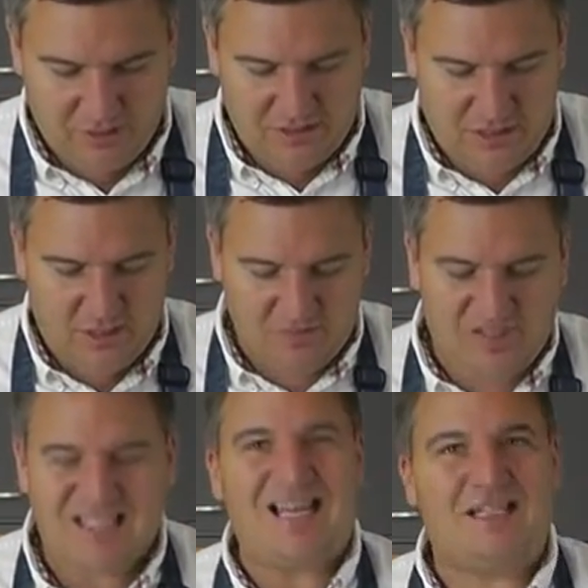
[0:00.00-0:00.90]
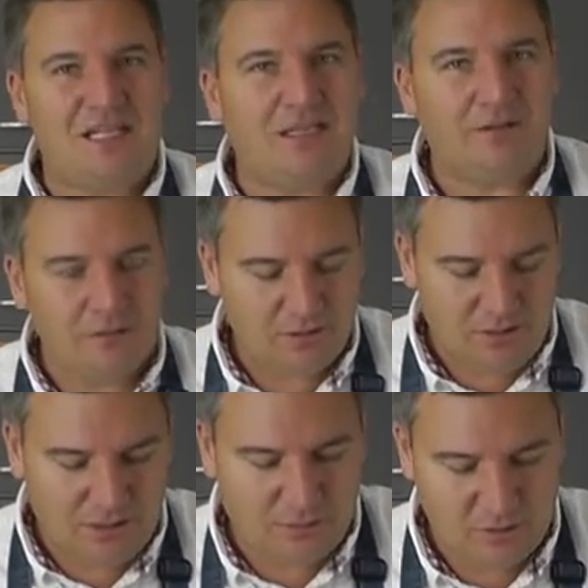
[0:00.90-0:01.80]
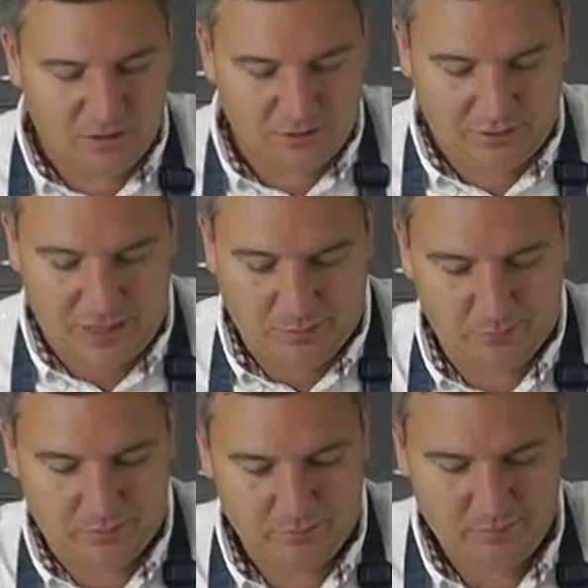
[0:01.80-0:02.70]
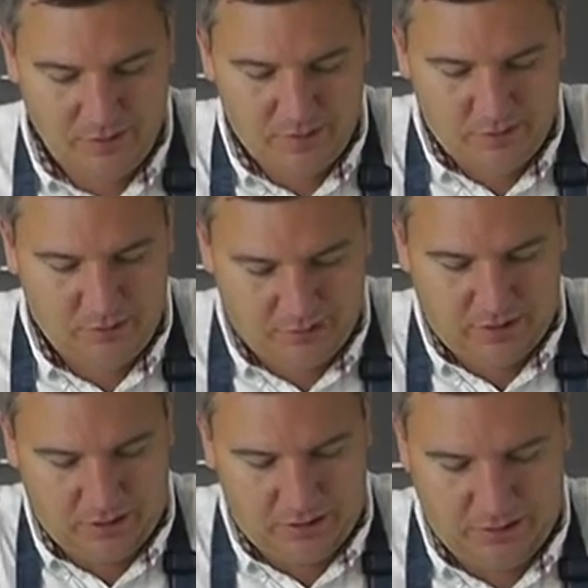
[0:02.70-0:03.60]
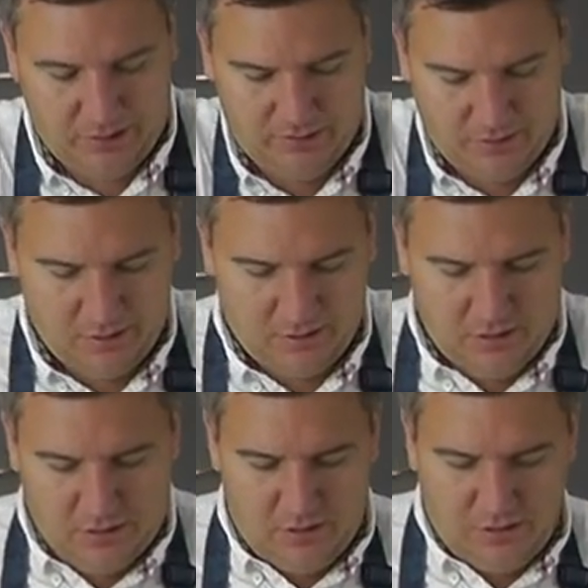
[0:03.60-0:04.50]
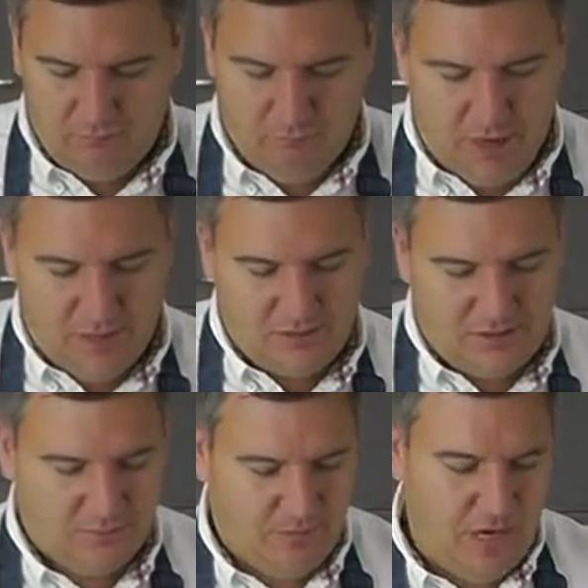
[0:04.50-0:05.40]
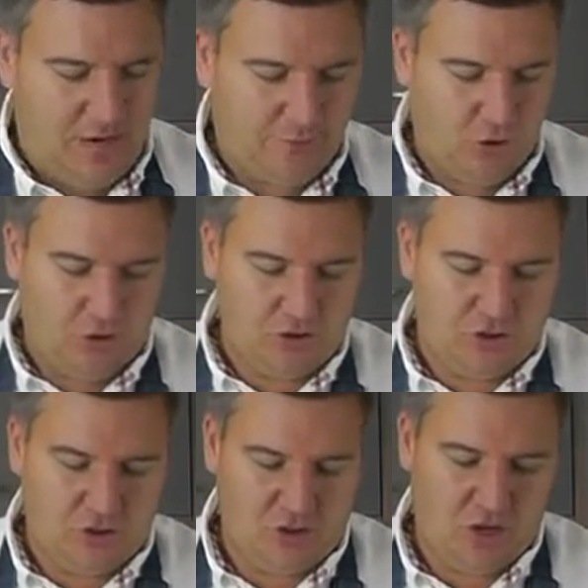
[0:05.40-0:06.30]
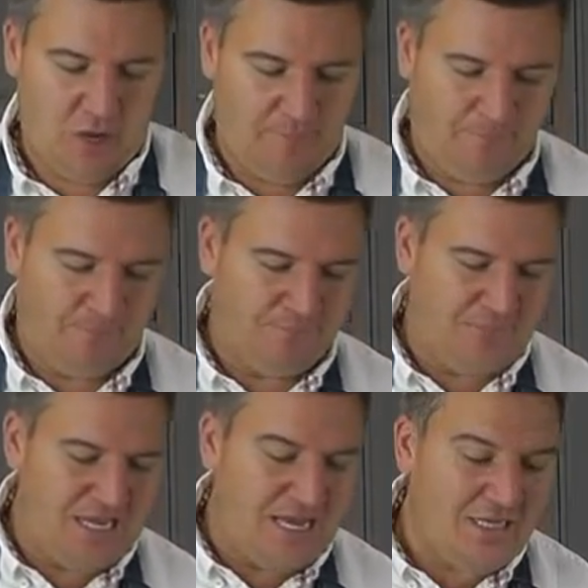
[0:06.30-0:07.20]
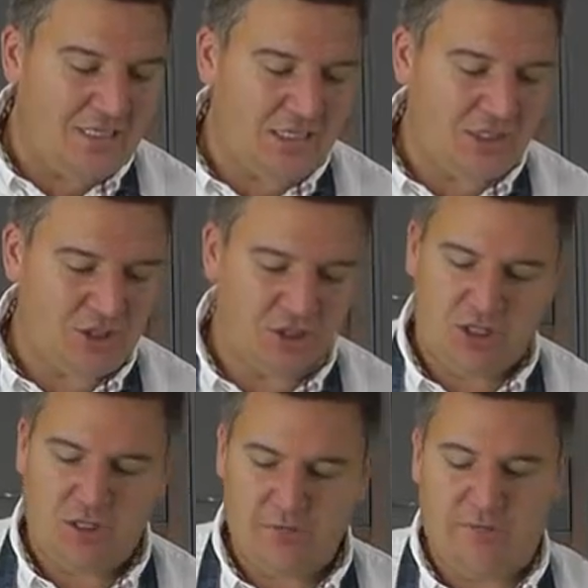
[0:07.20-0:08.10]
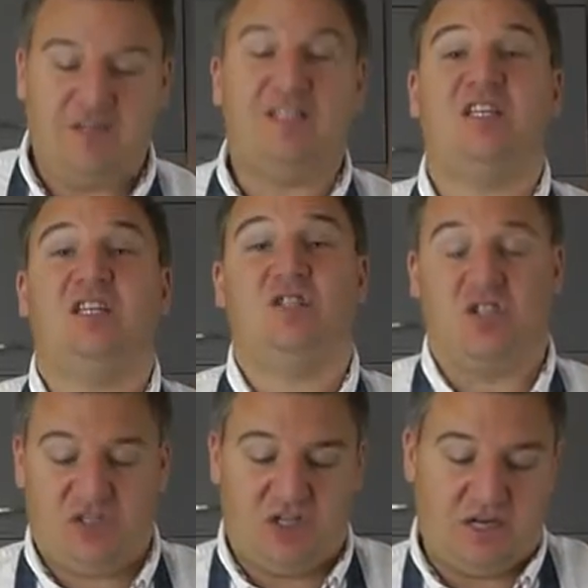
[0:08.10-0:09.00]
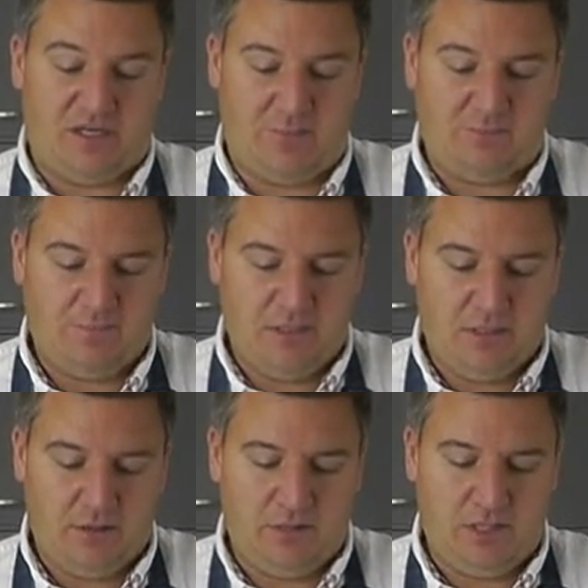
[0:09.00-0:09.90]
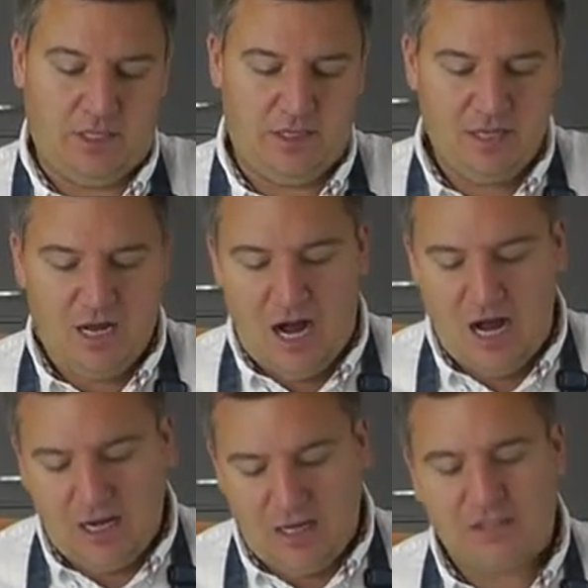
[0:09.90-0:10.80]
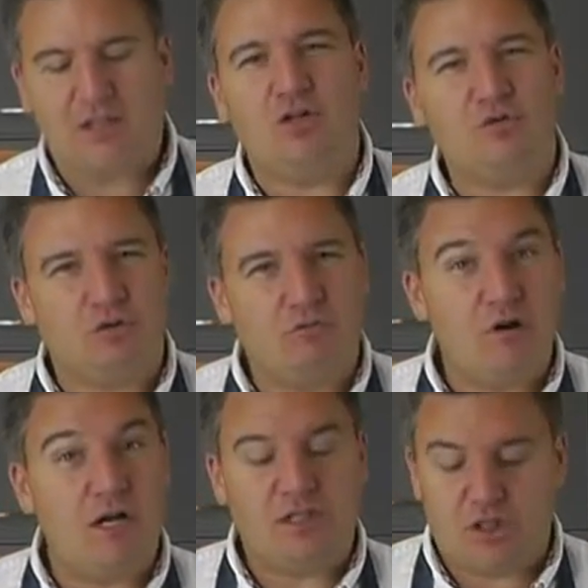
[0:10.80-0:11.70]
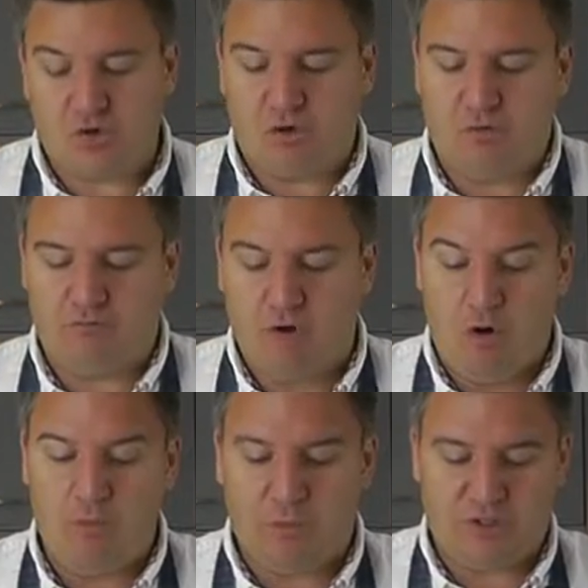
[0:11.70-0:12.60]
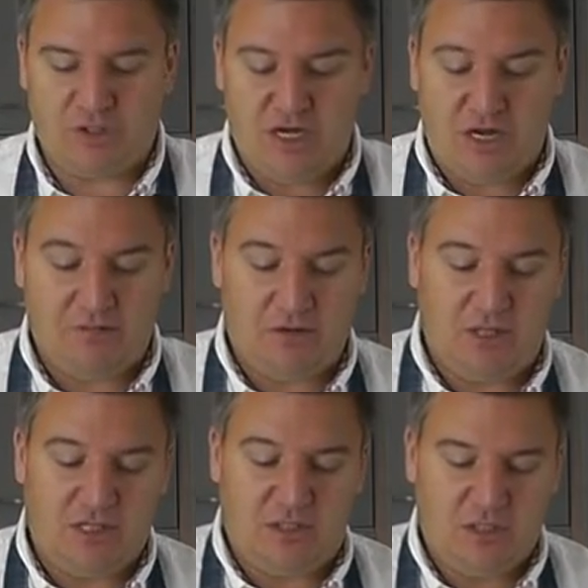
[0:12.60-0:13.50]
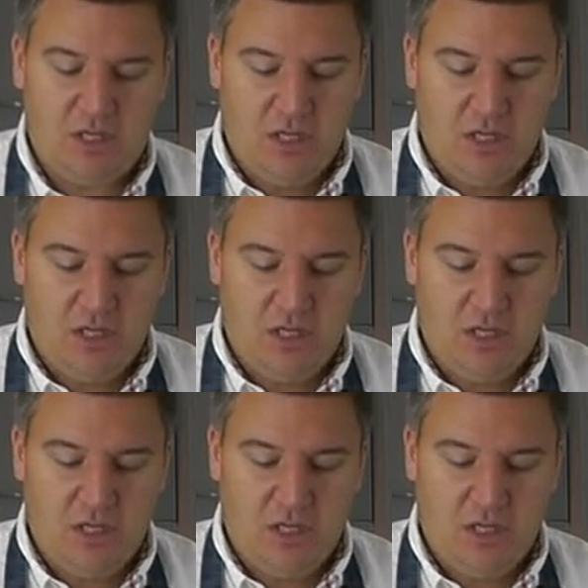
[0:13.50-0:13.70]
this kind of setting liquid that'll help. Okay. Right, I have got some English vintage cheddar okay? I like to use a really strong, robust cheddar in this,